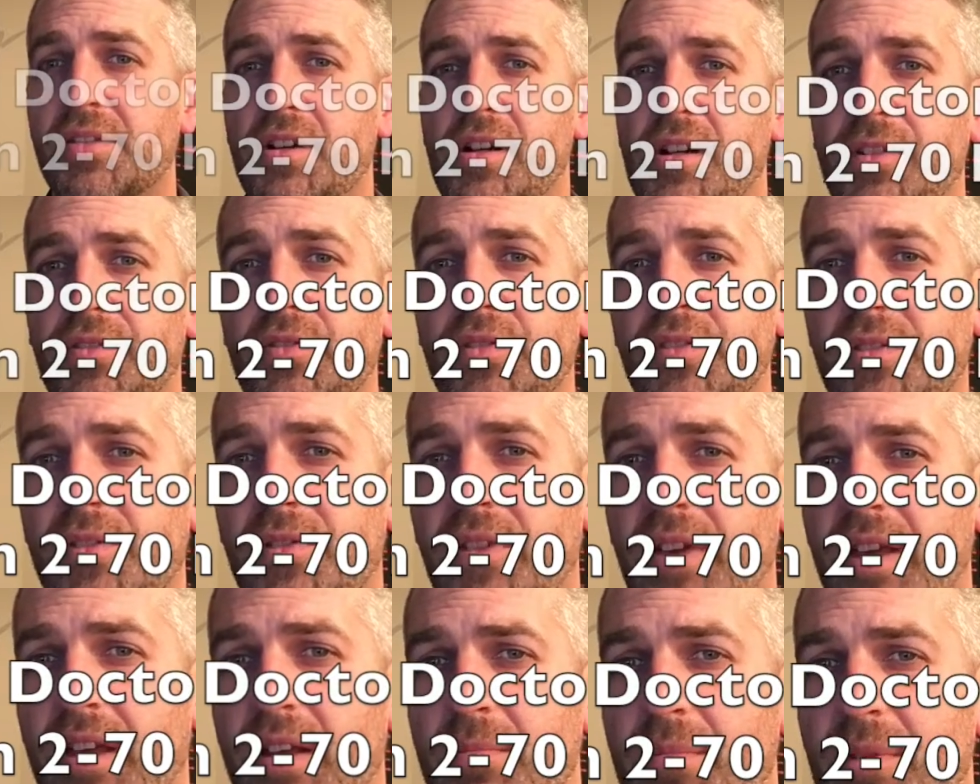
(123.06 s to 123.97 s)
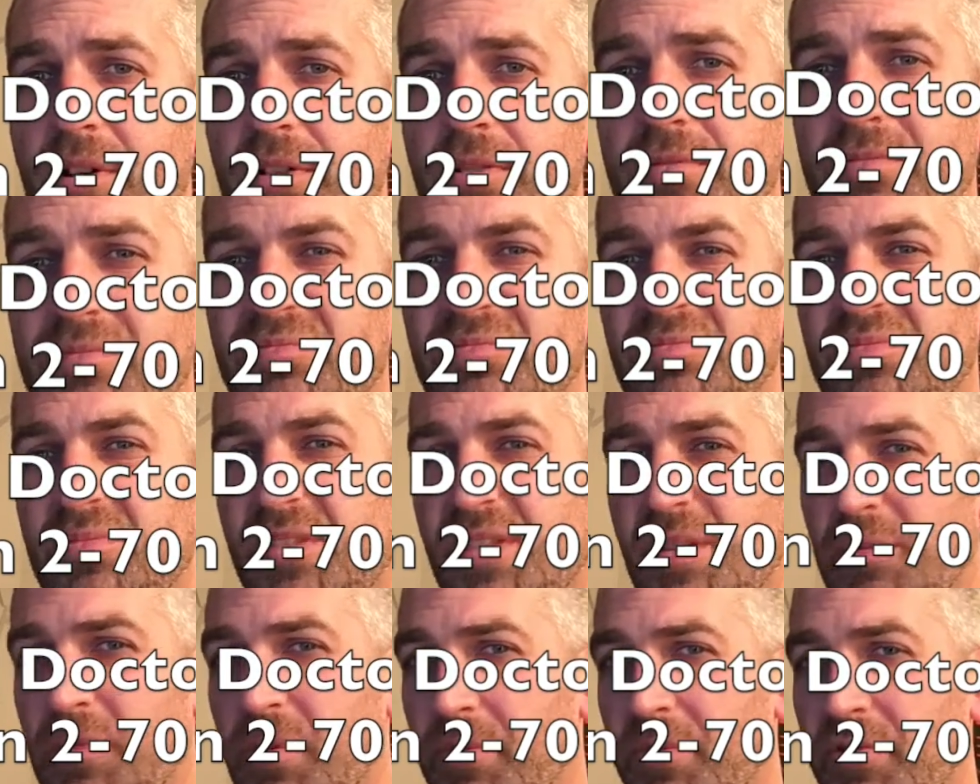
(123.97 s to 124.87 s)
doctors have had about
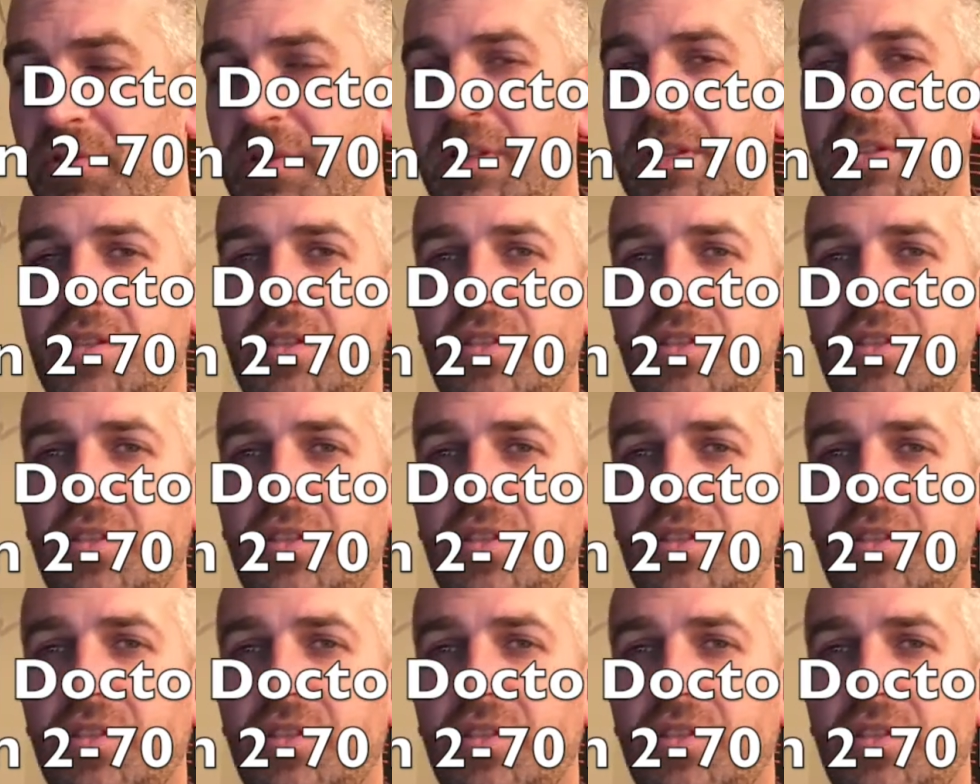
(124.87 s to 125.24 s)
somewhere between